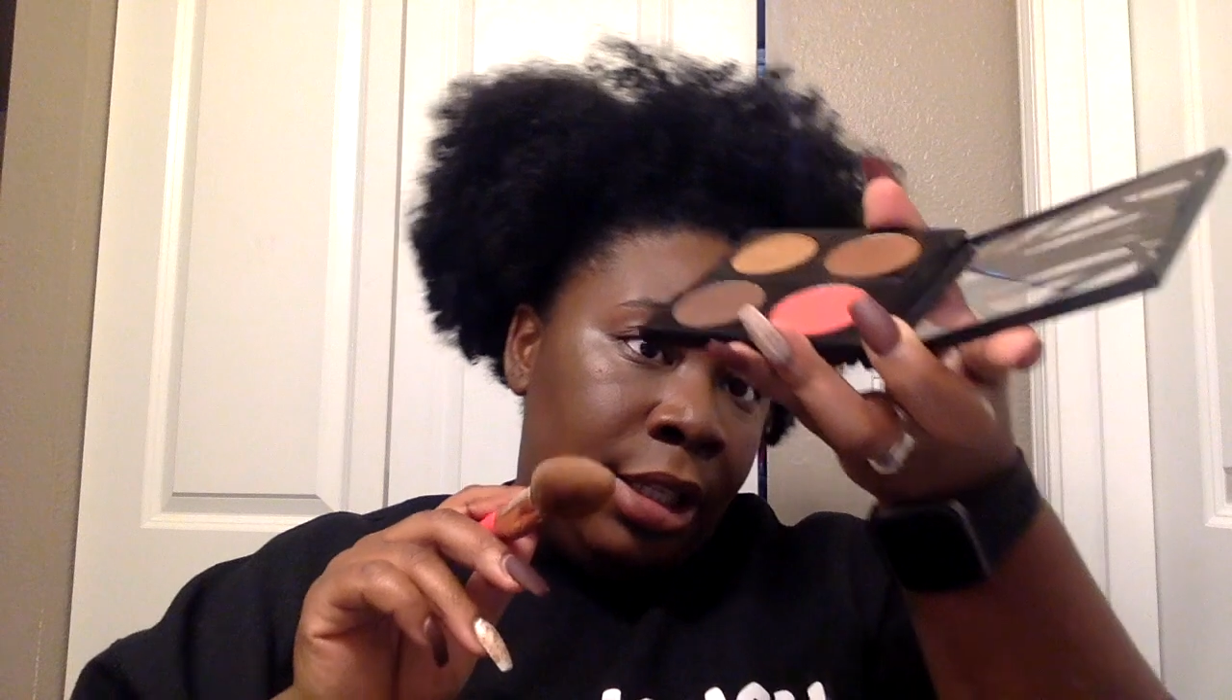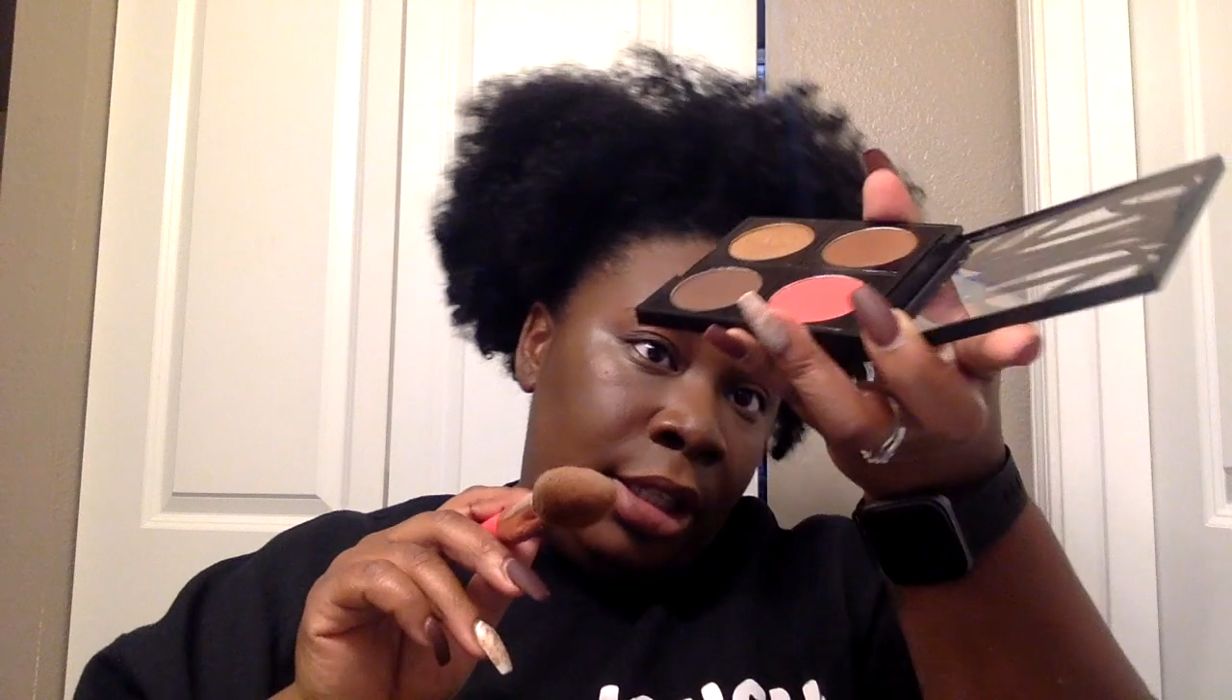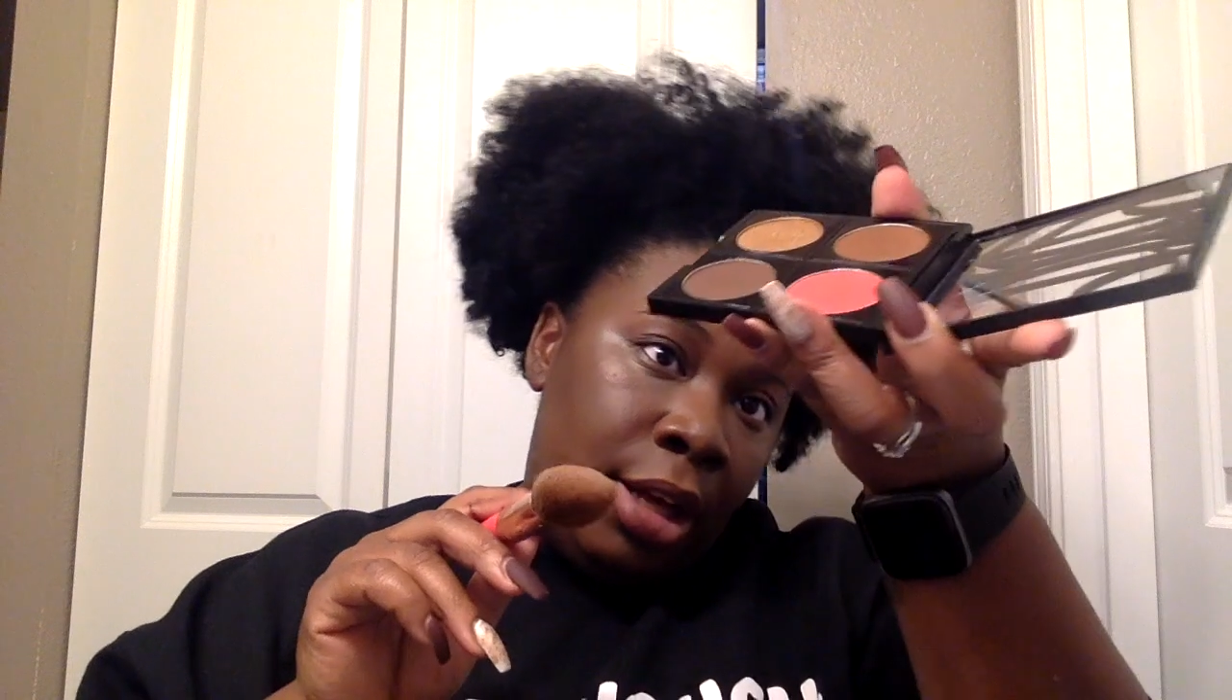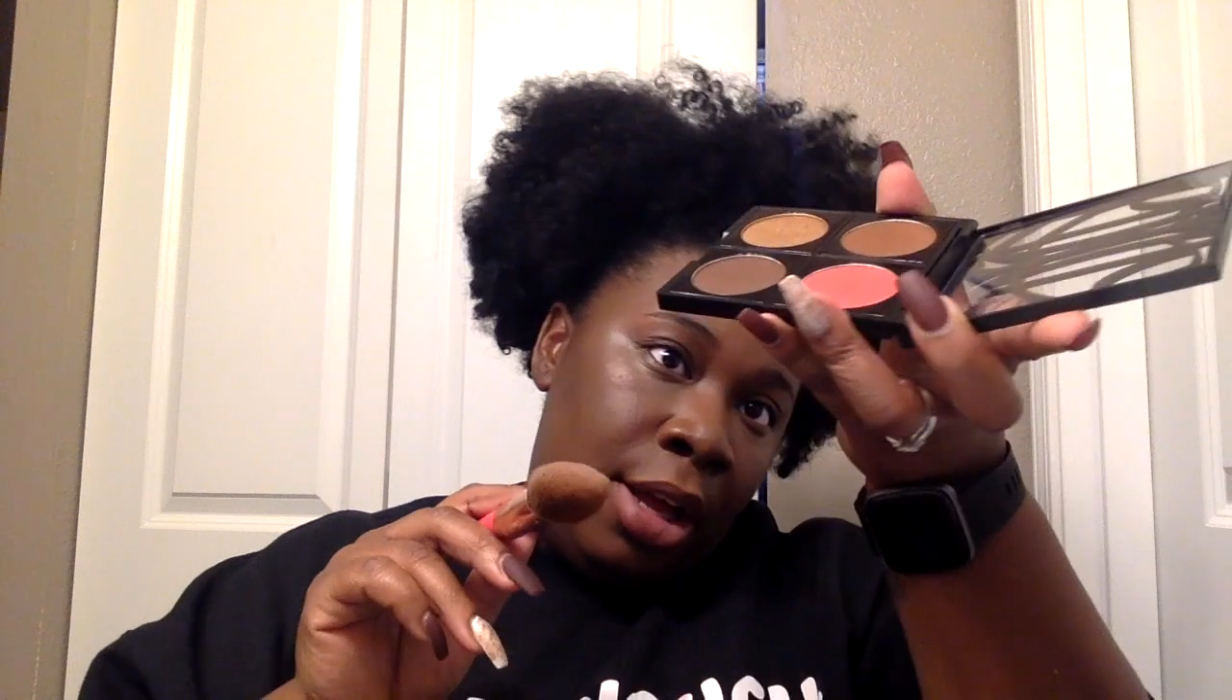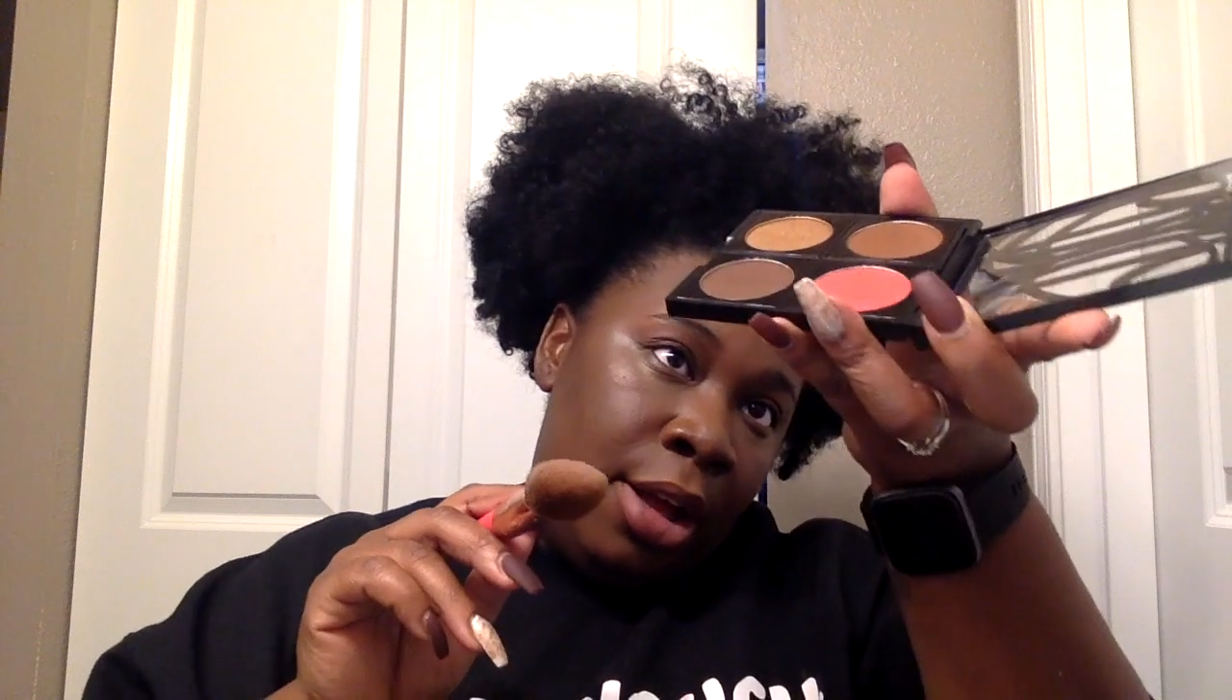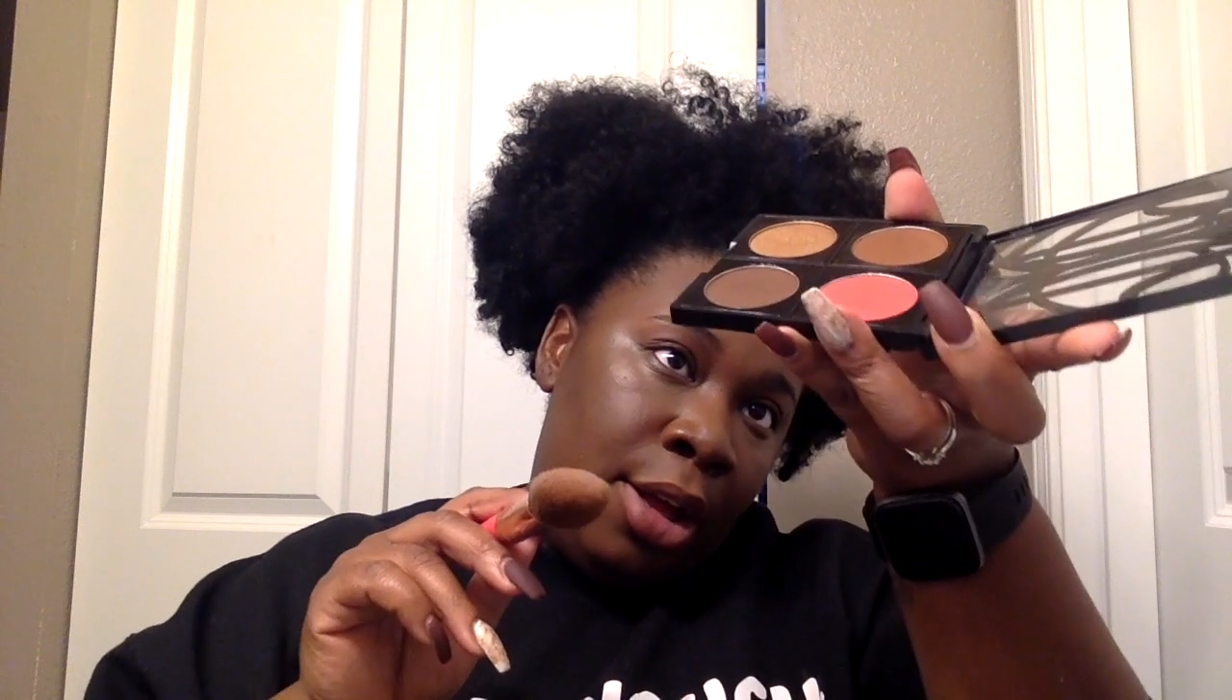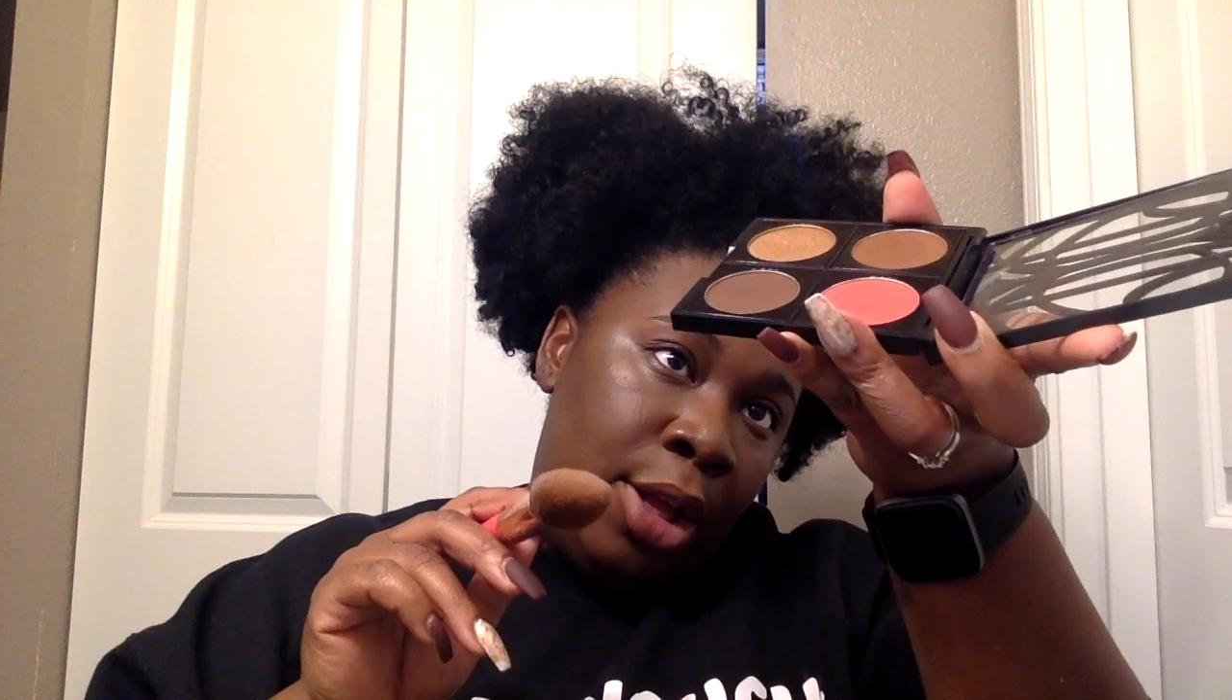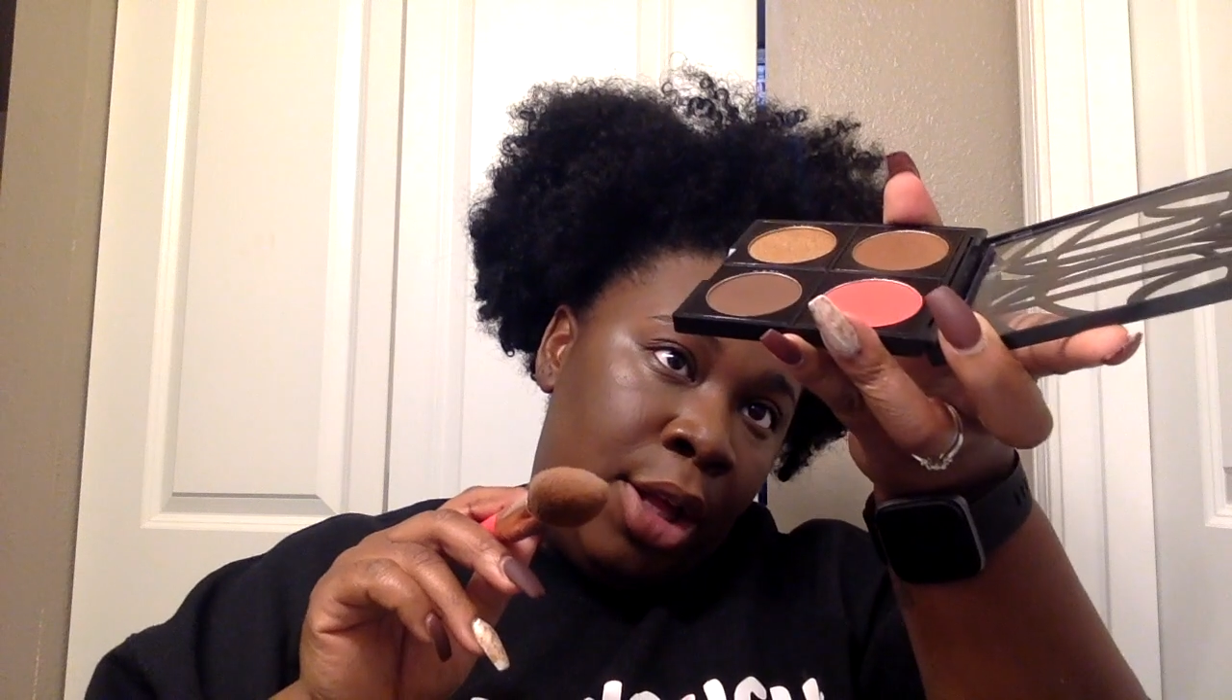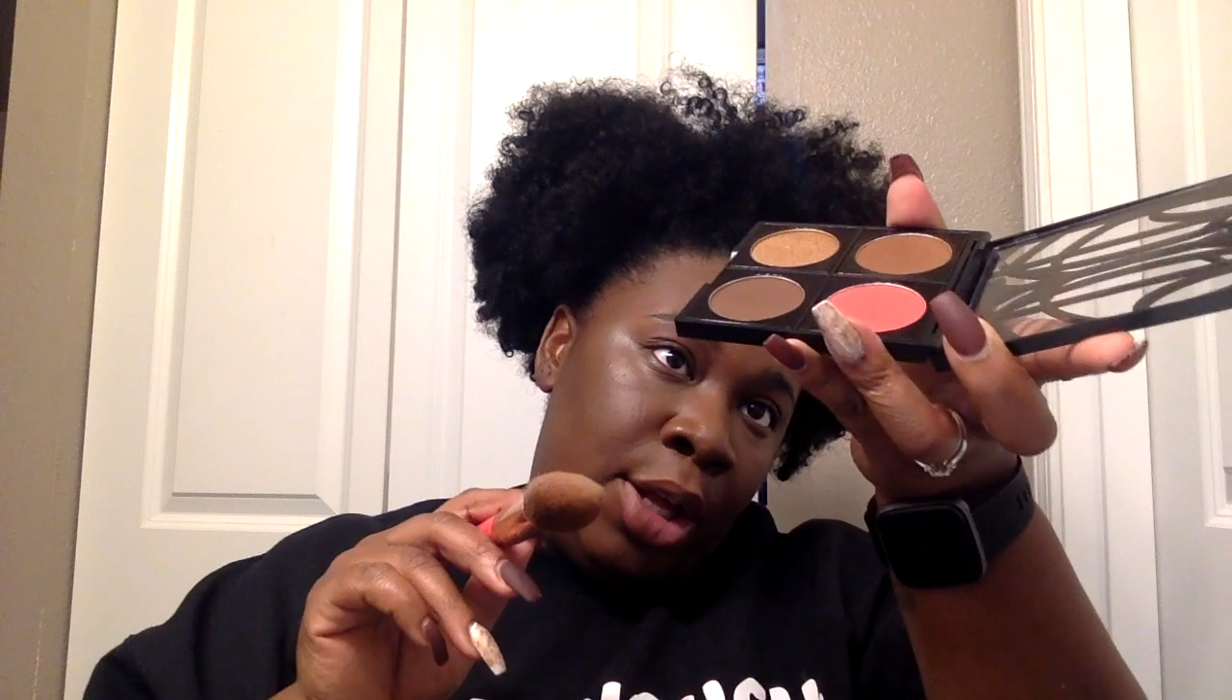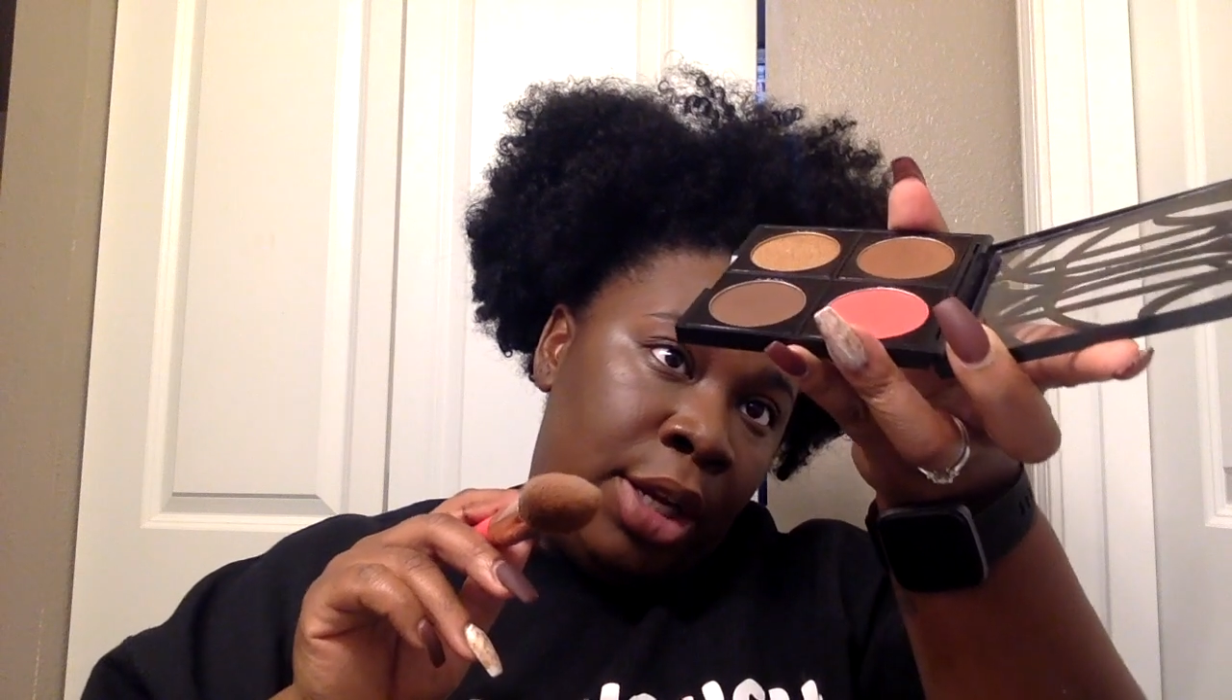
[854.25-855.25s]

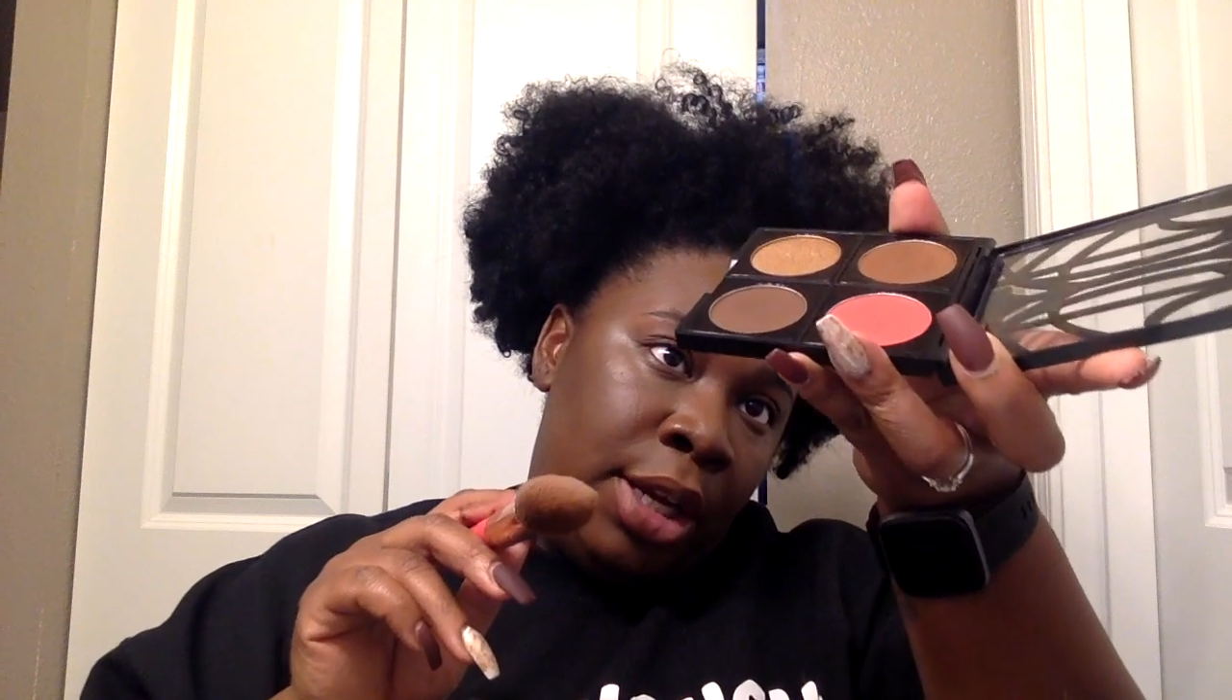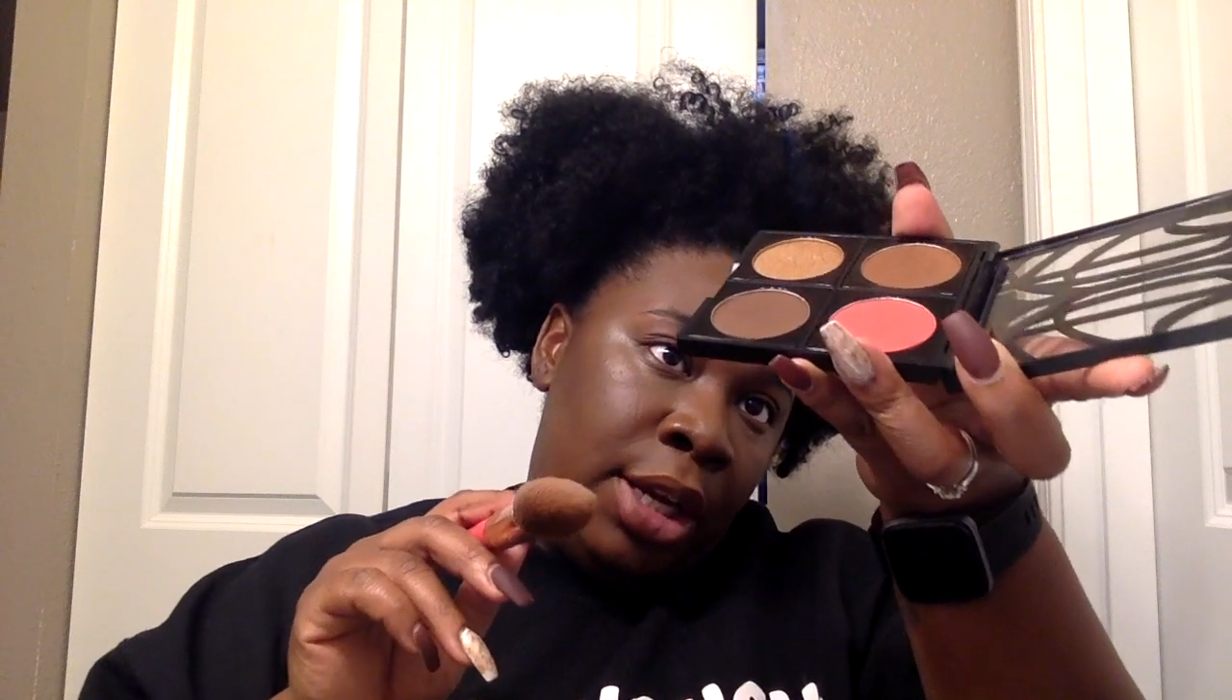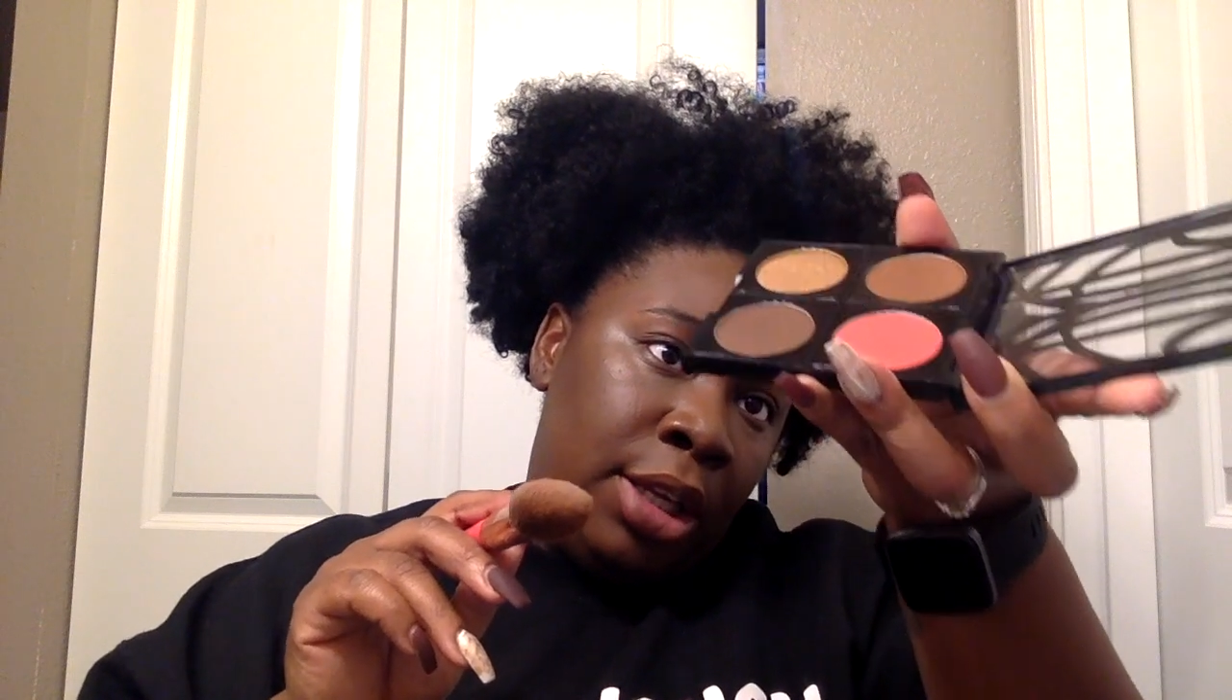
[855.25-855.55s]
called